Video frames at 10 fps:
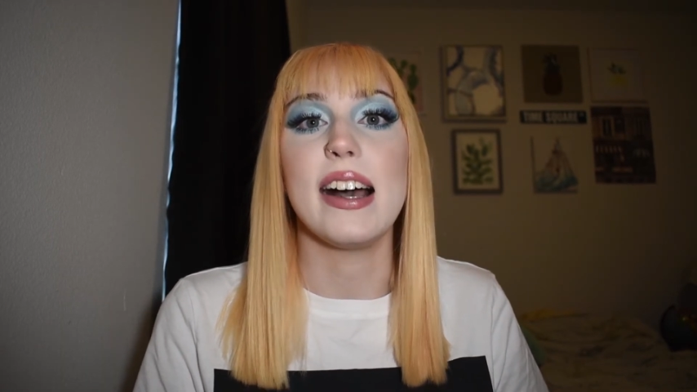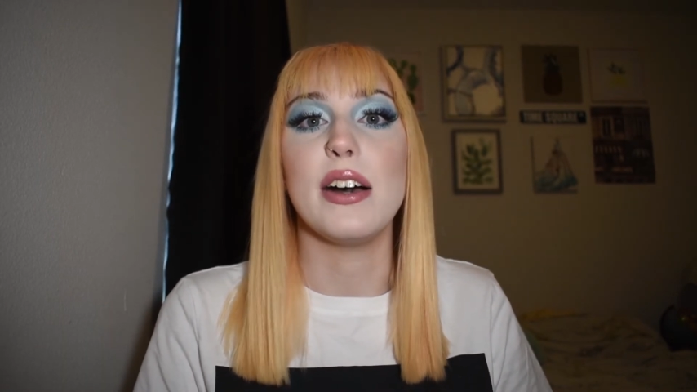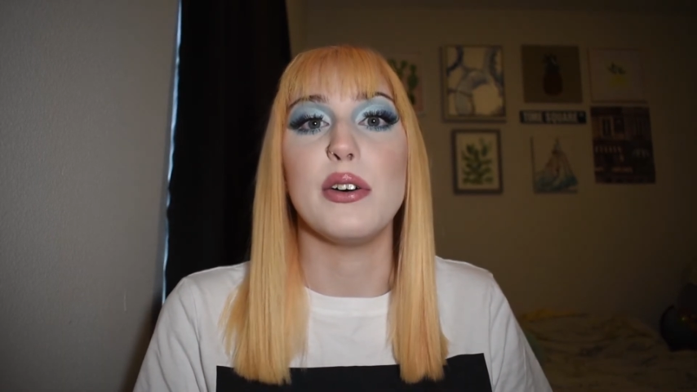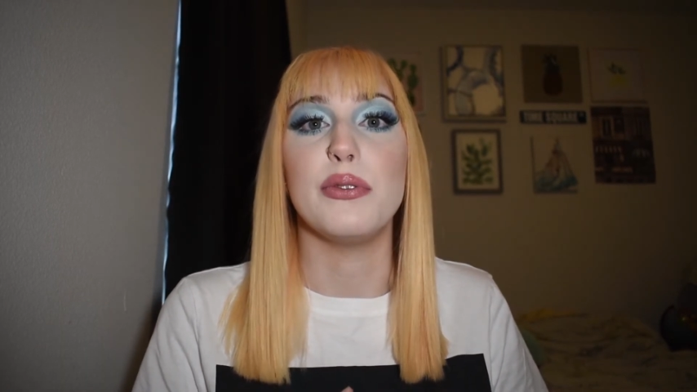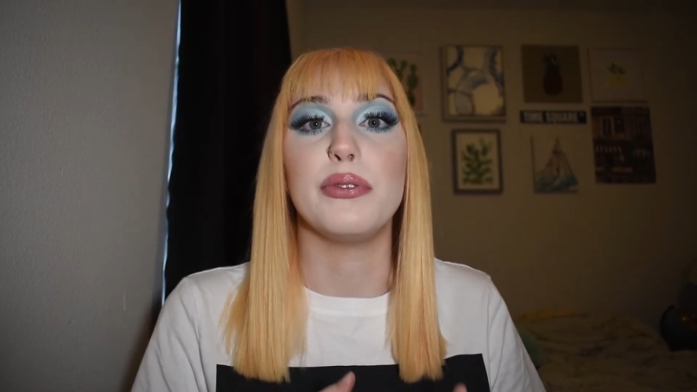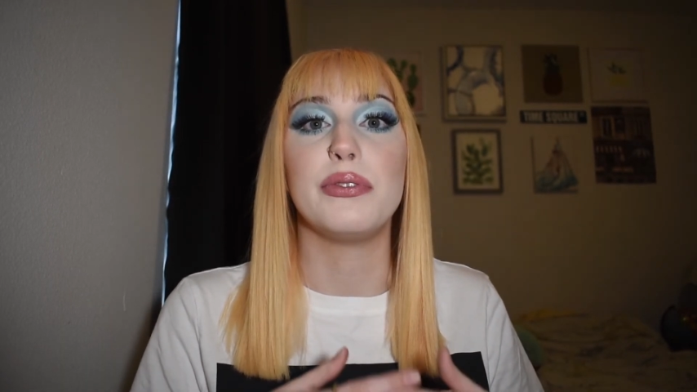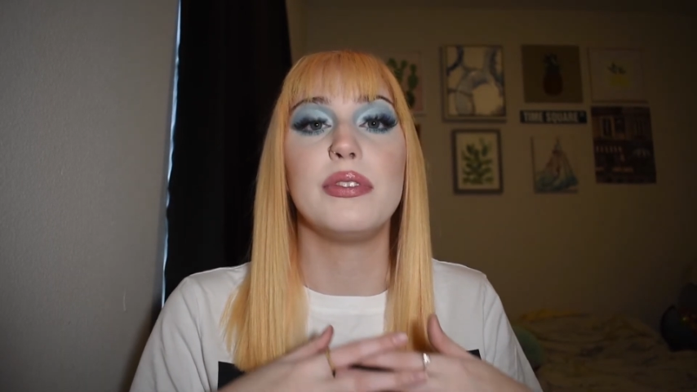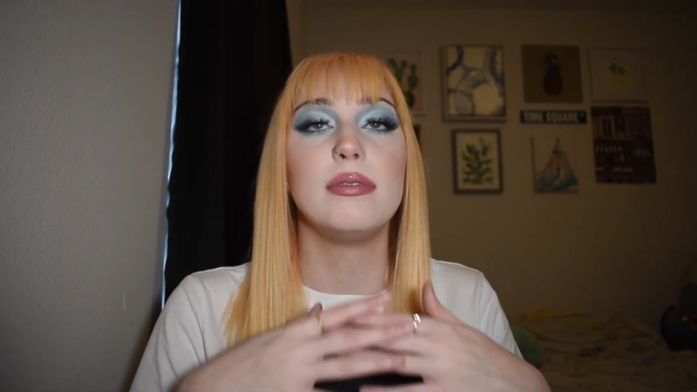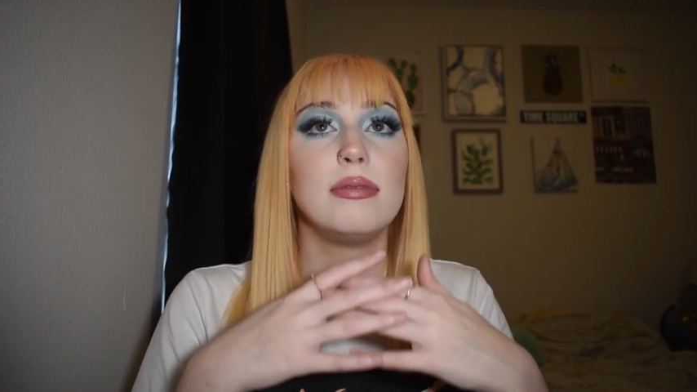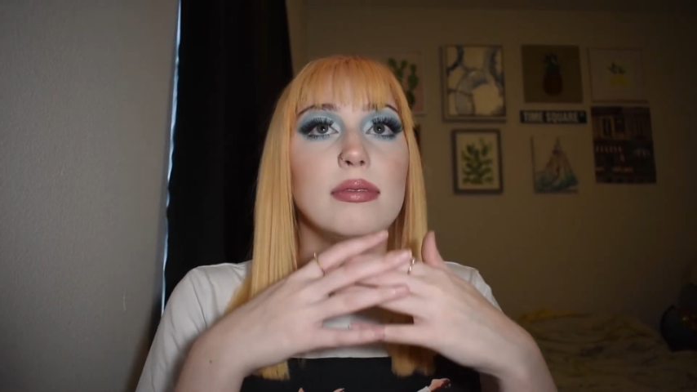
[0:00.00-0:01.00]
of
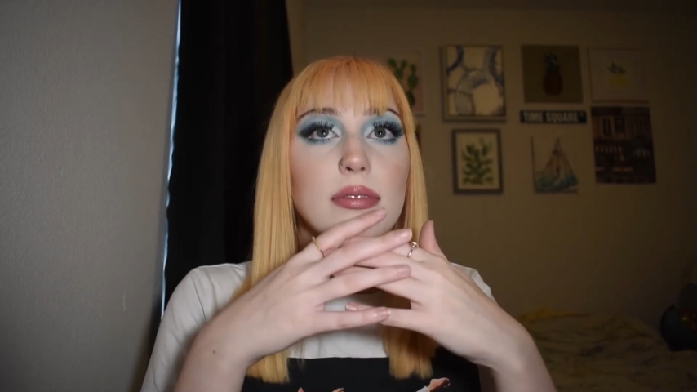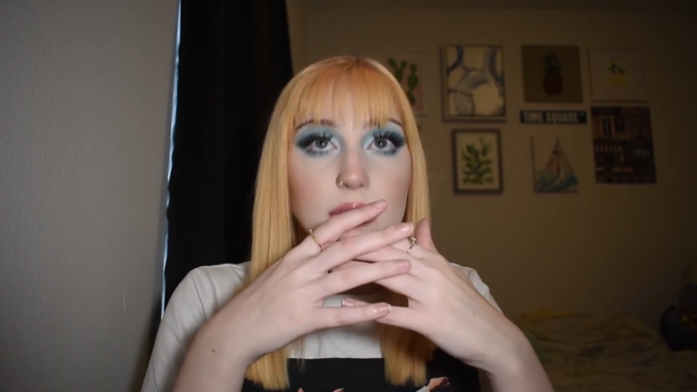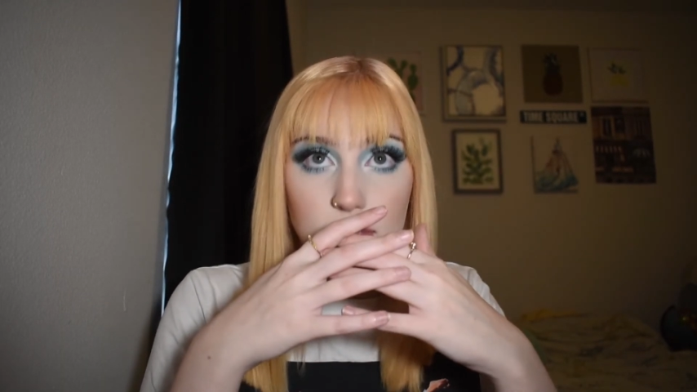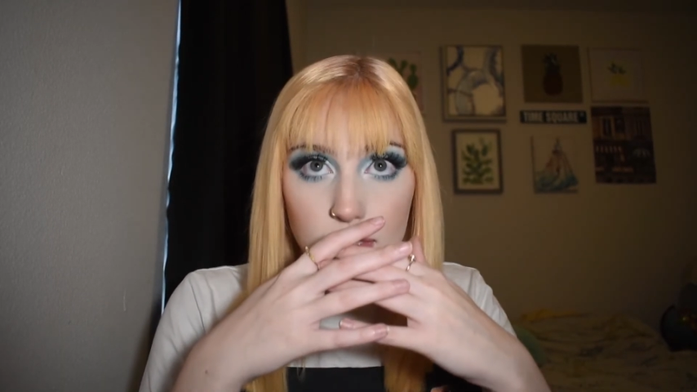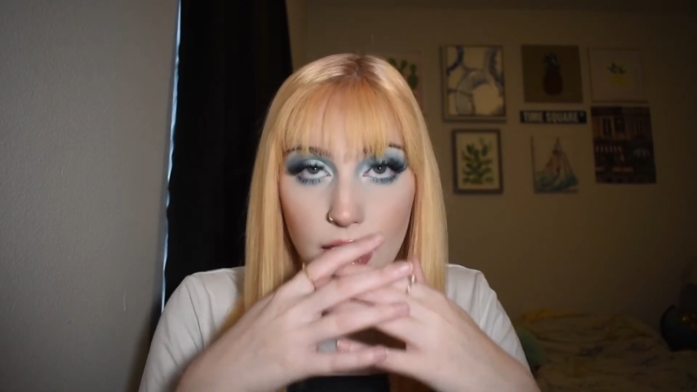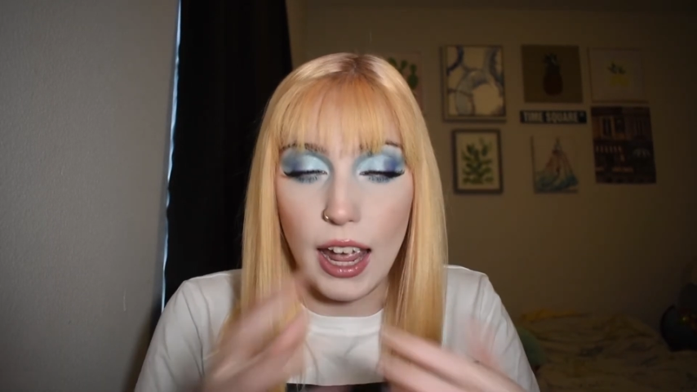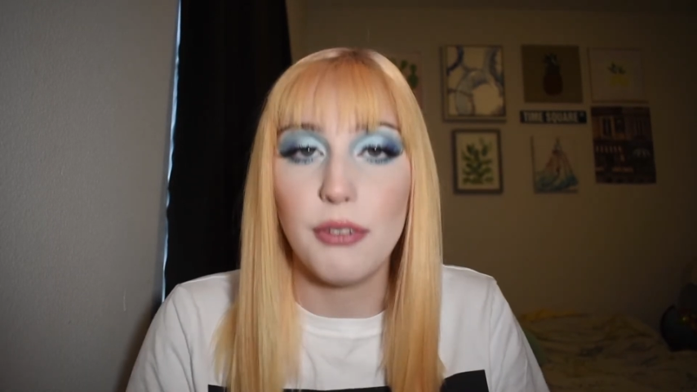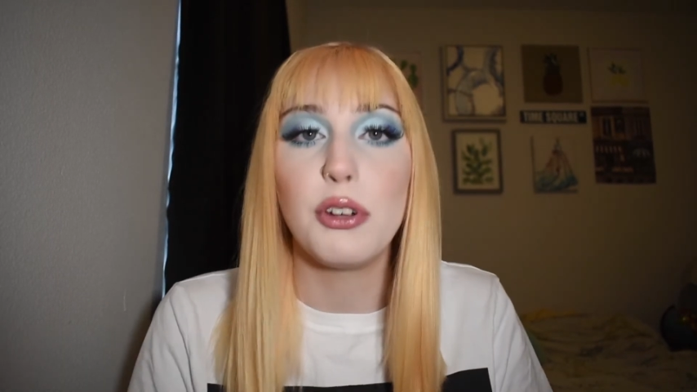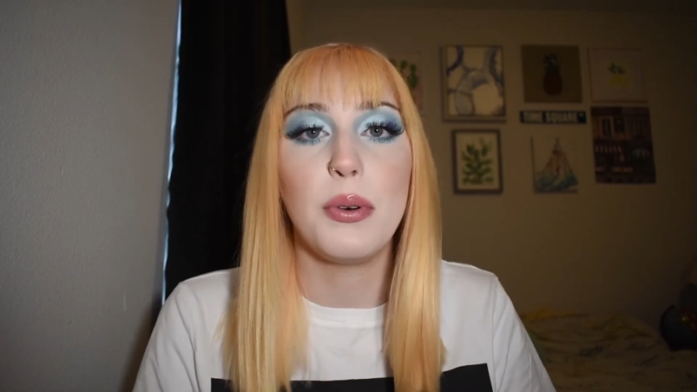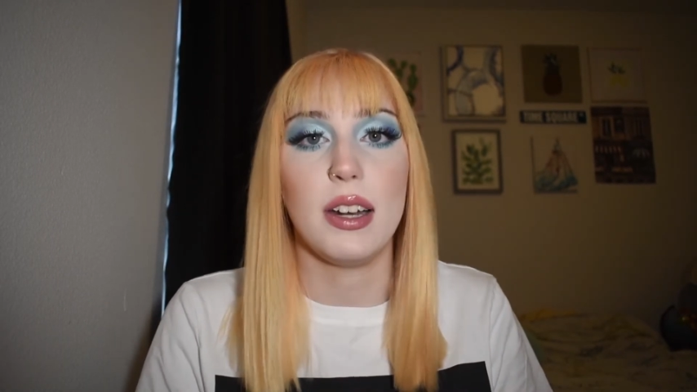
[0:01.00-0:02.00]

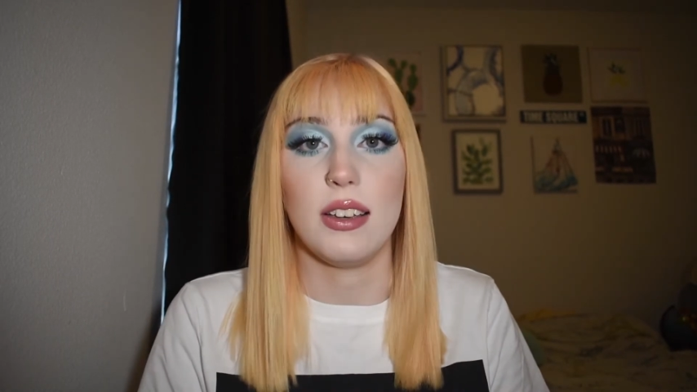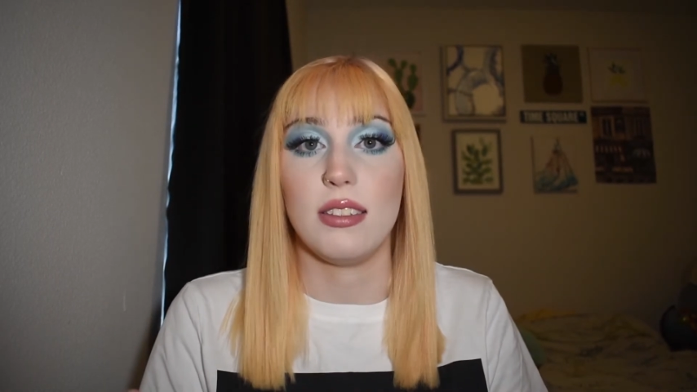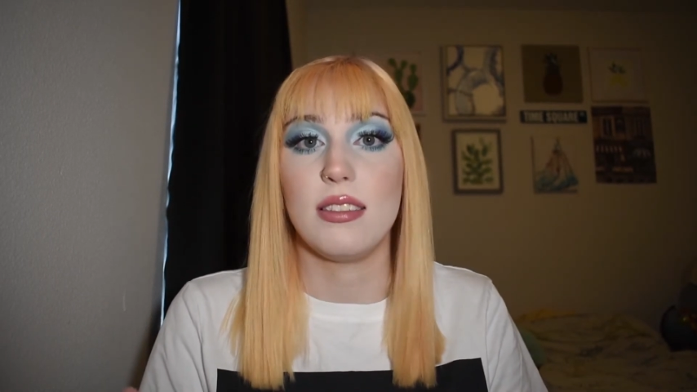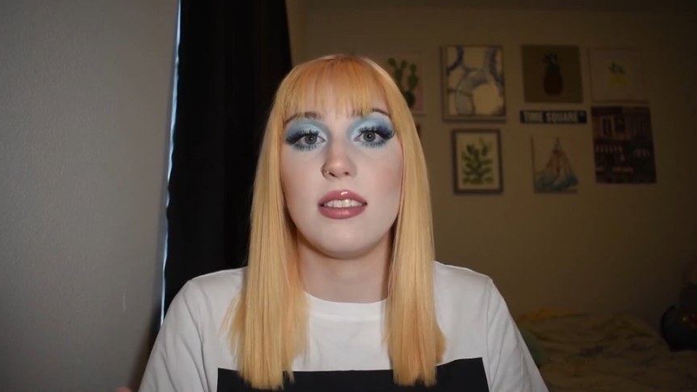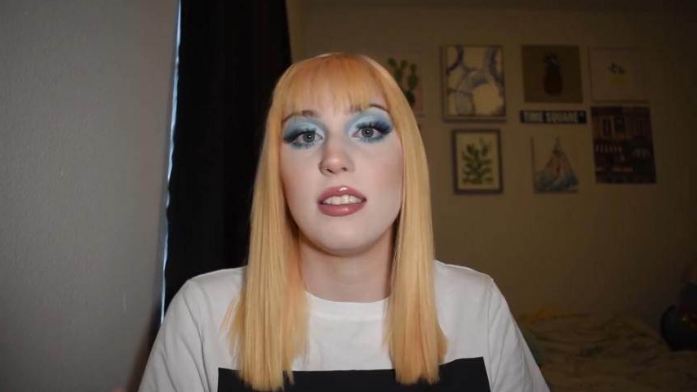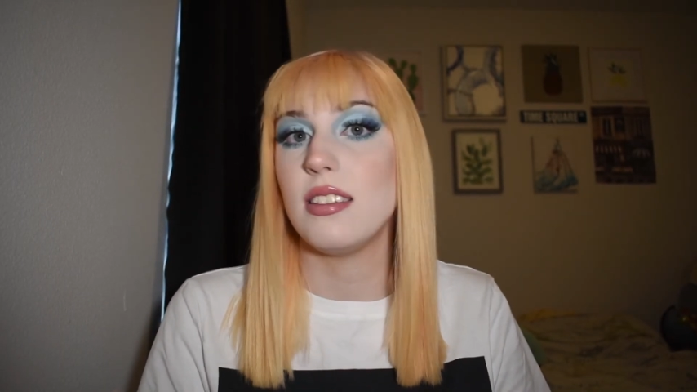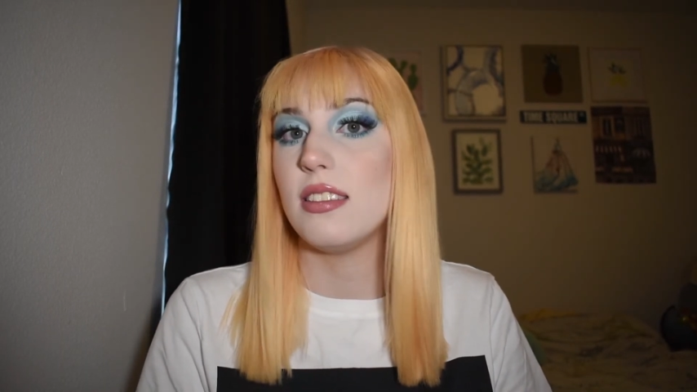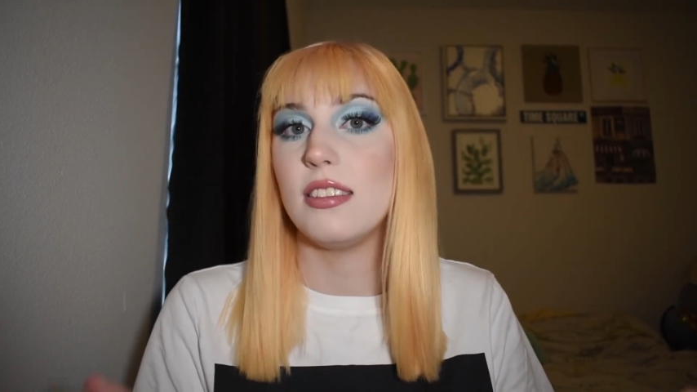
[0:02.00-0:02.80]
everyone else.